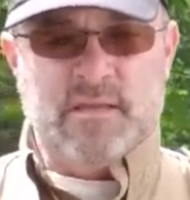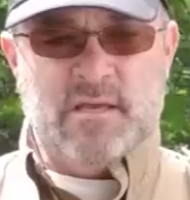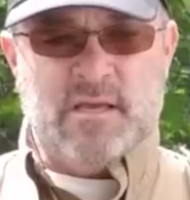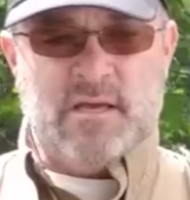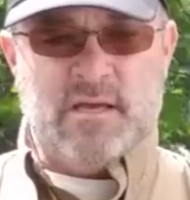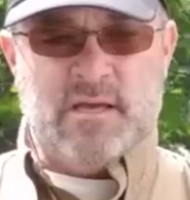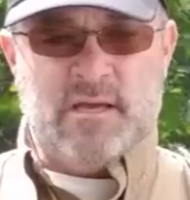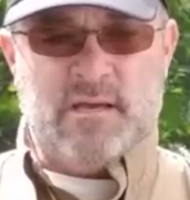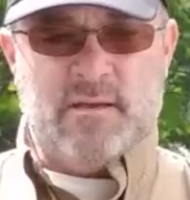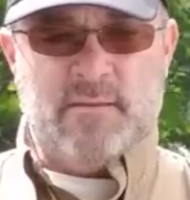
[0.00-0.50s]

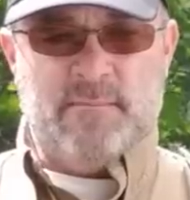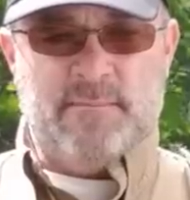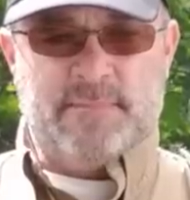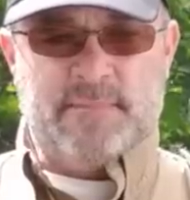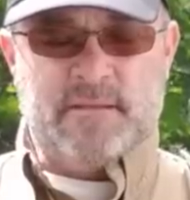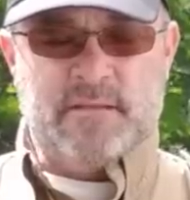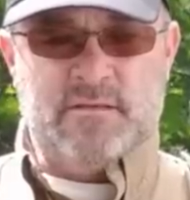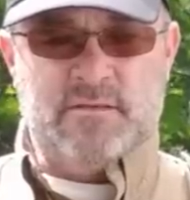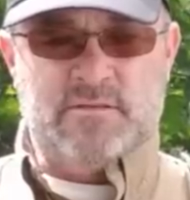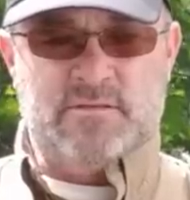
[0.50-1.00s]

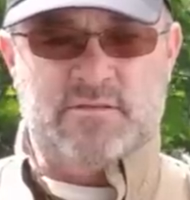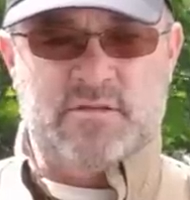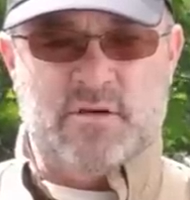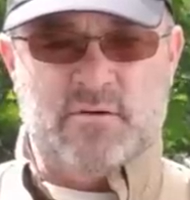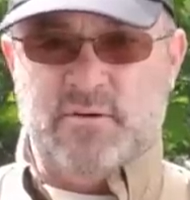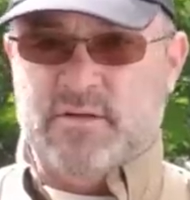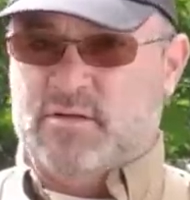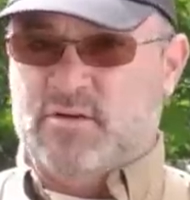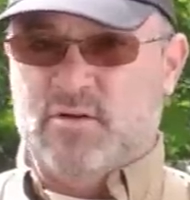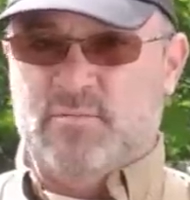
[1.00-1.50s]
Um,
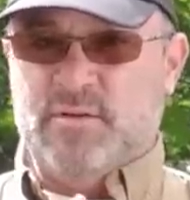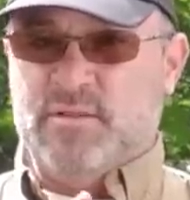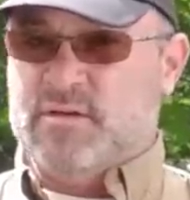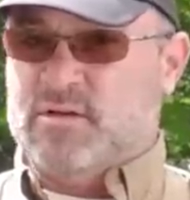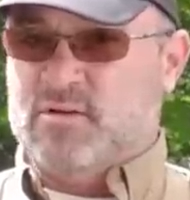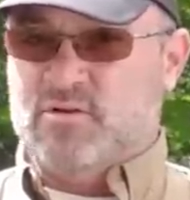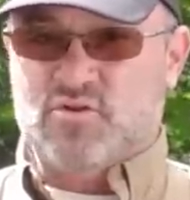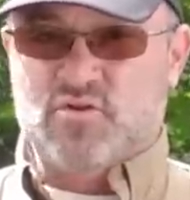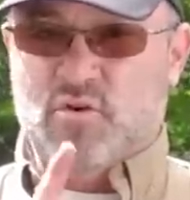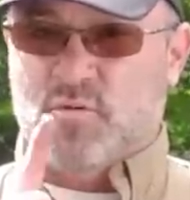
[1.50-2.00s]
so it could be the
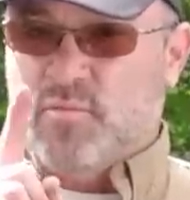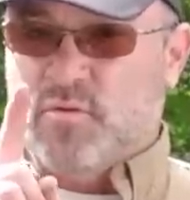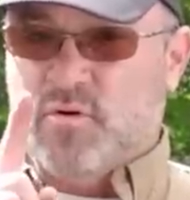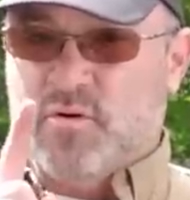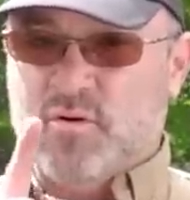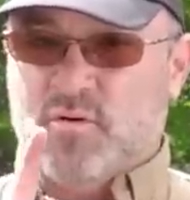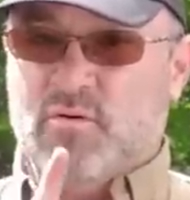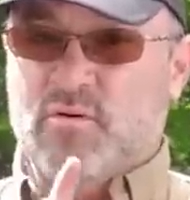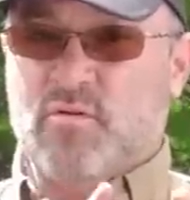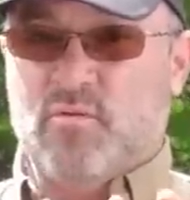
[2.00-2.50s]
control
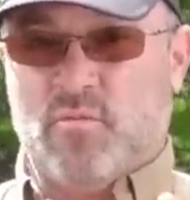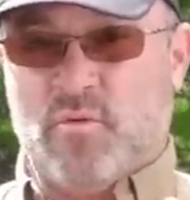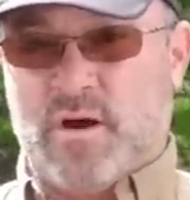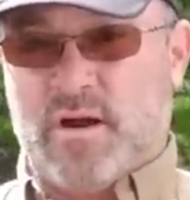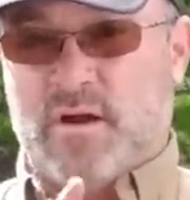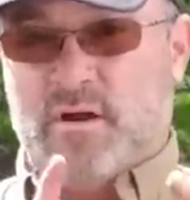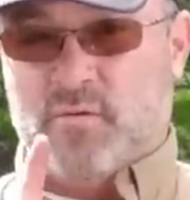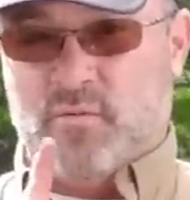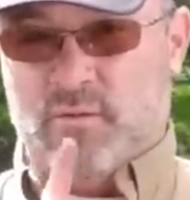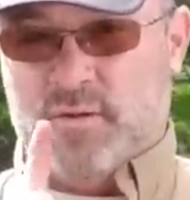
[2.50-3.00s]
board or the
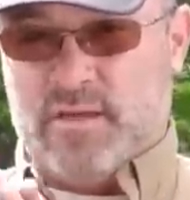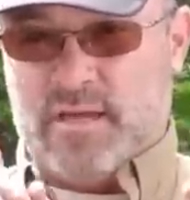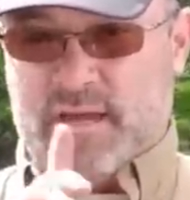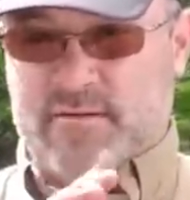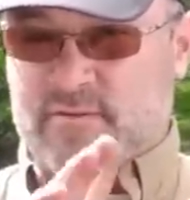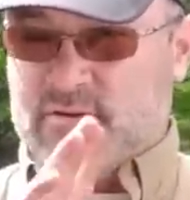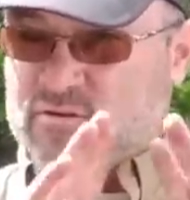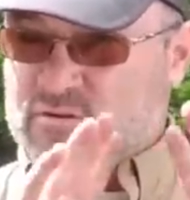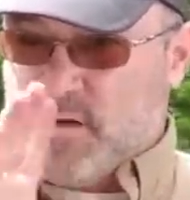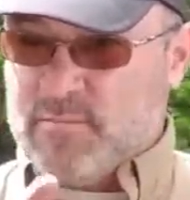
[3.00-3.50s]
wire. We
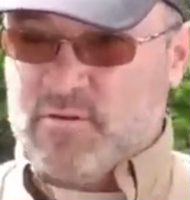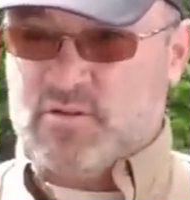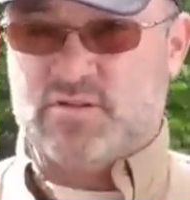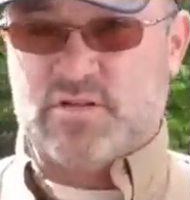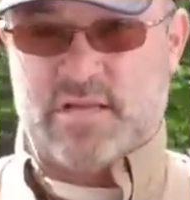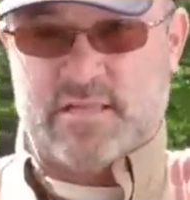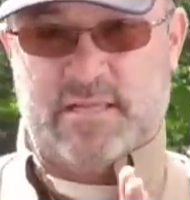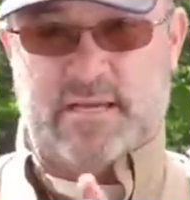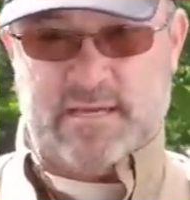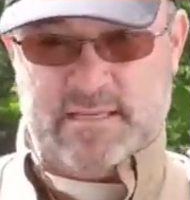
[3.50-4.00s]
haven't
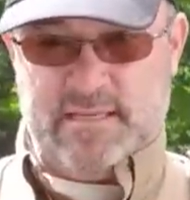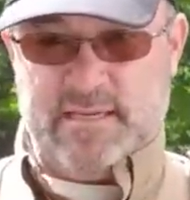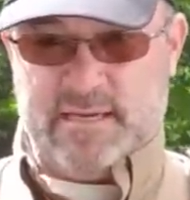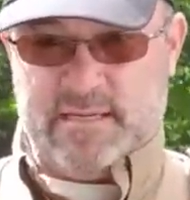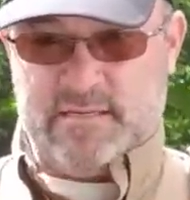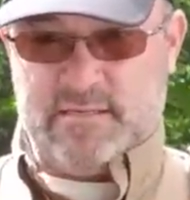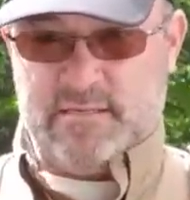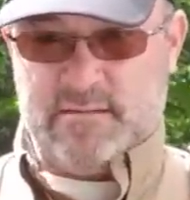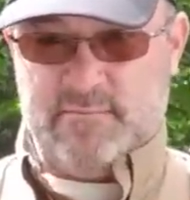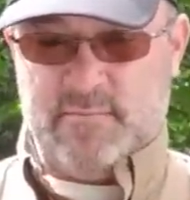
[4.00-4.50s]
troubleshot that
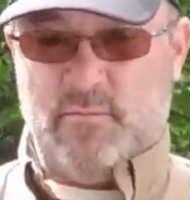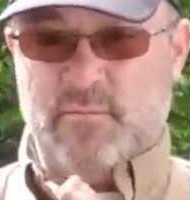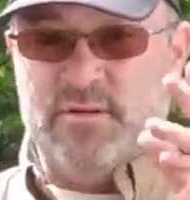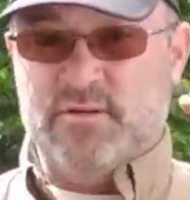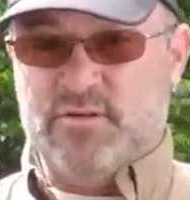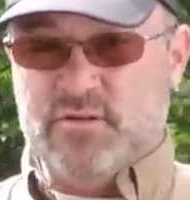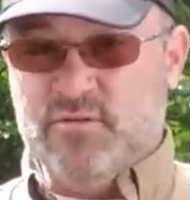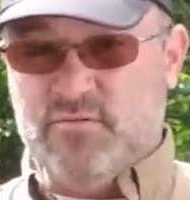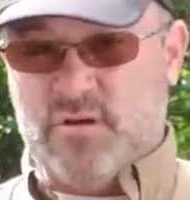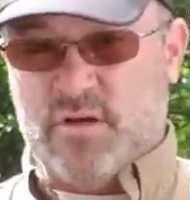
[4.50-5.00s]
yet, but we
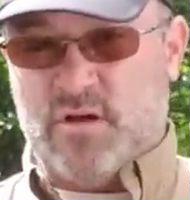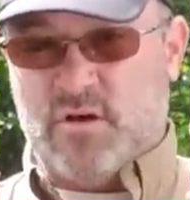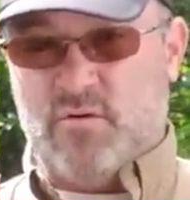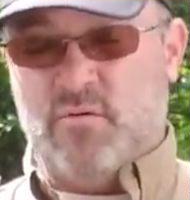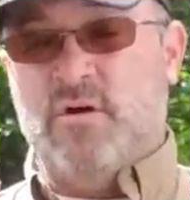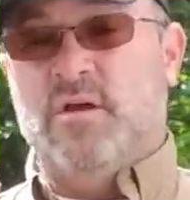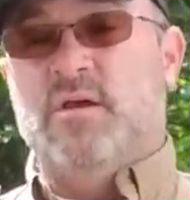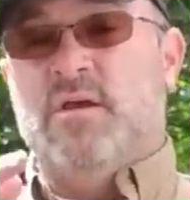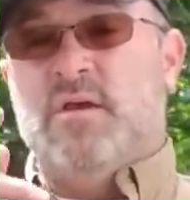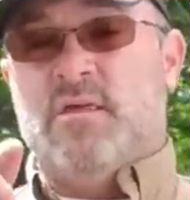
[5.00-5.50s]
do
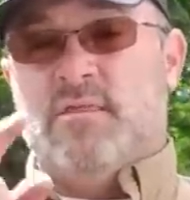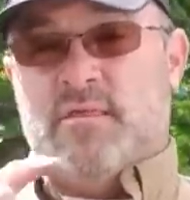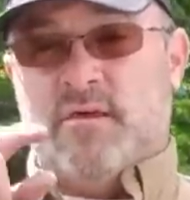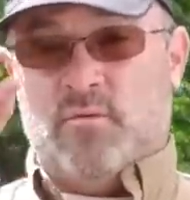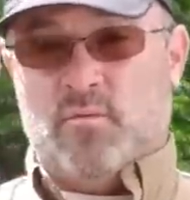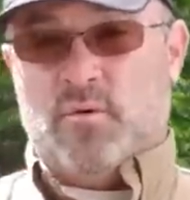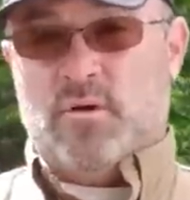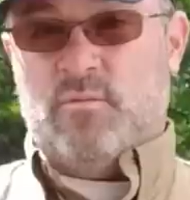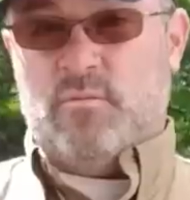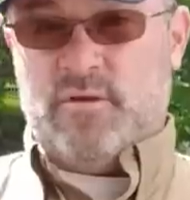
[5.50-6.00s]
know
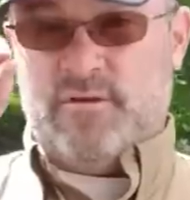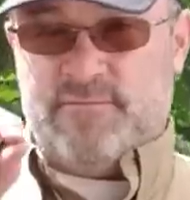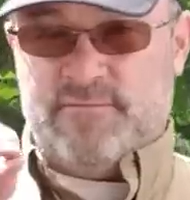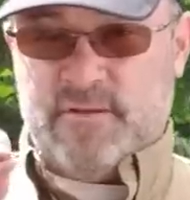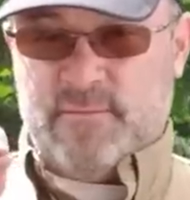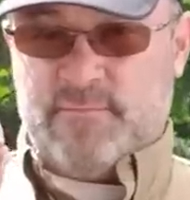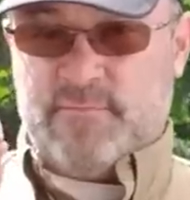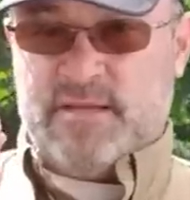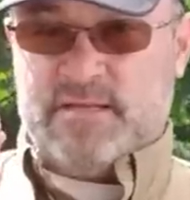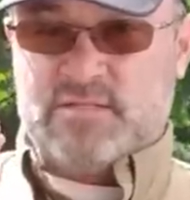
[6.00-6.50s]
that when we
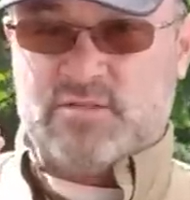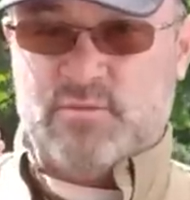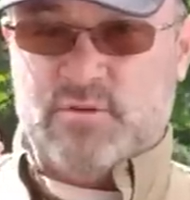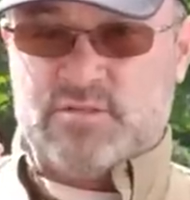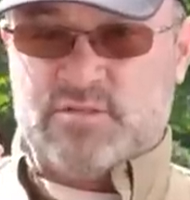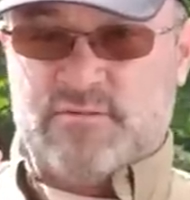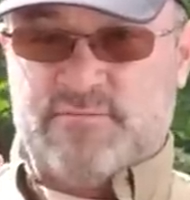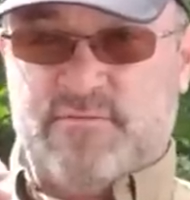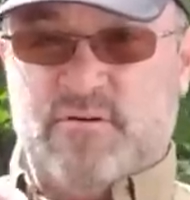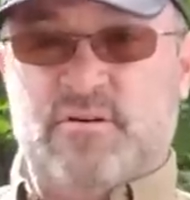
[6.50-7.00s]
flip that
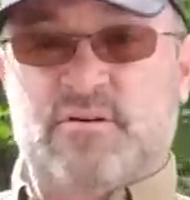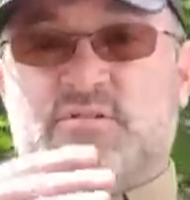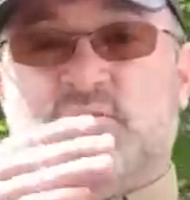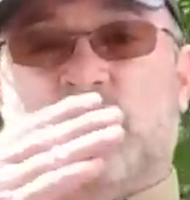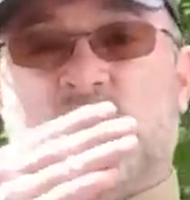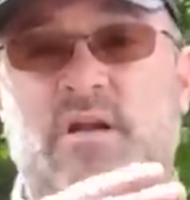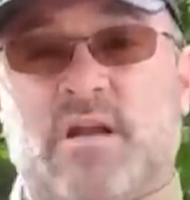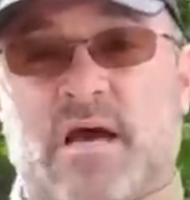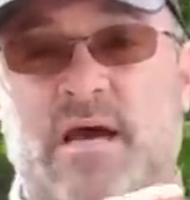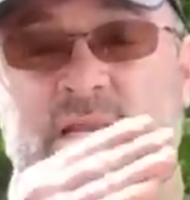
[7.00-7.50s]
switch to furnace,
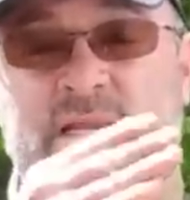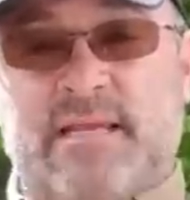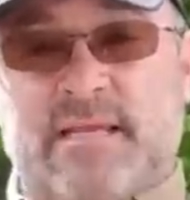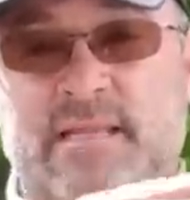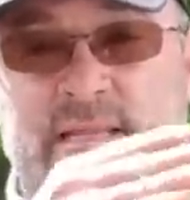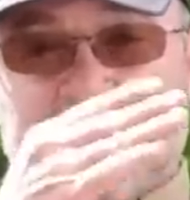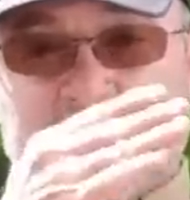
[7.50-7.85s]
we're not getting